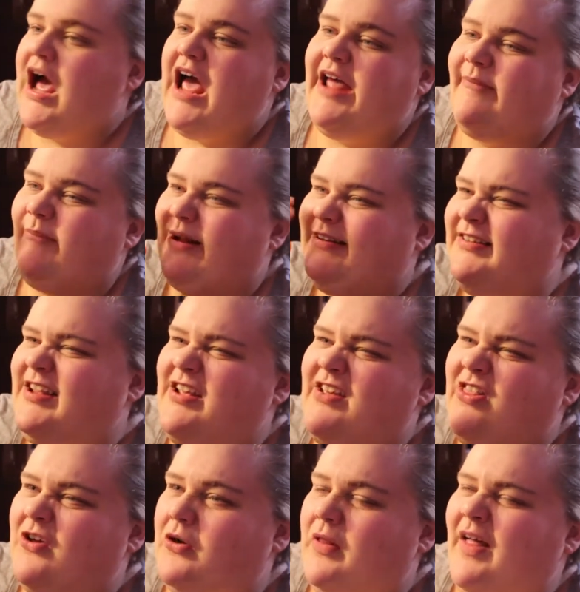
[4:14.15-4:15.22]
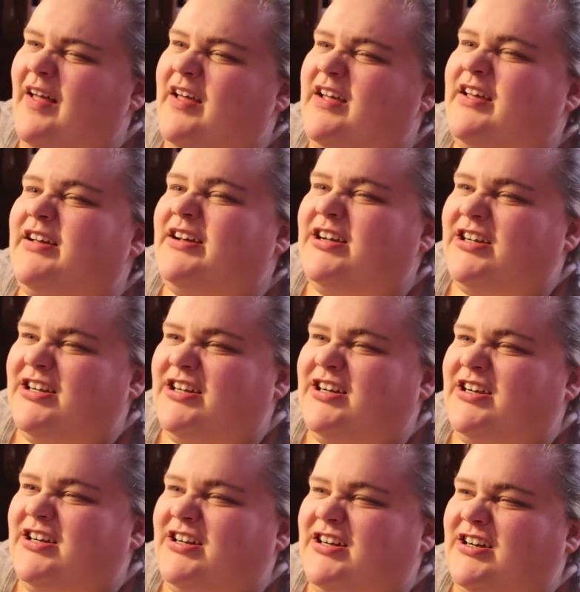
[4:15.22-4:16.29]
And my teeth are like,
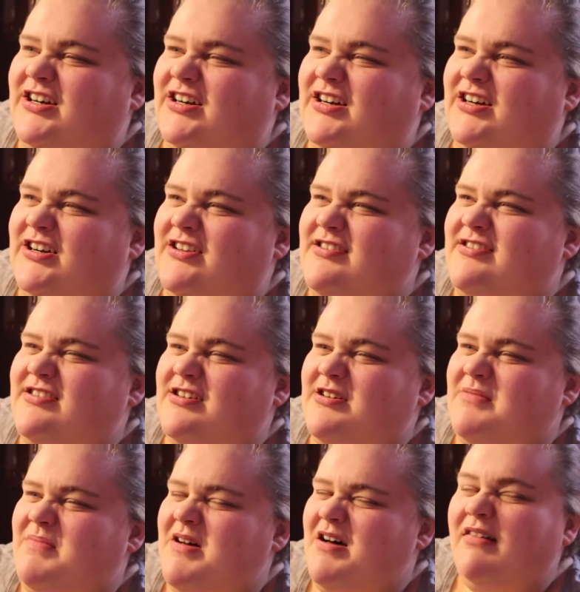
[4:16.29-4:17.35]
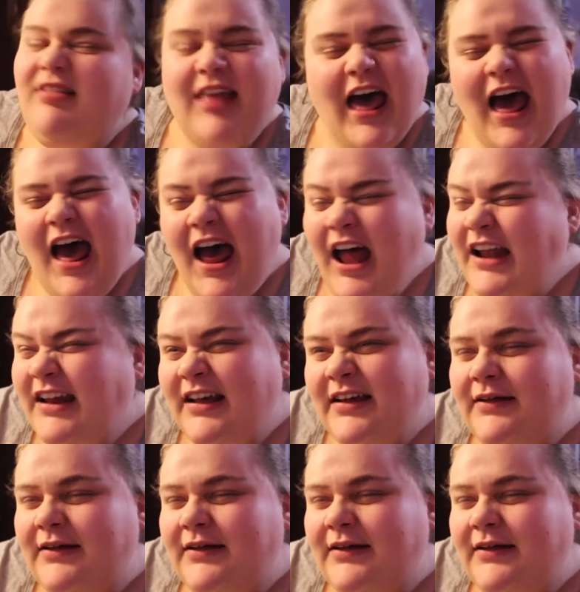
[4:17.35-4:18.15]
are you sure about that?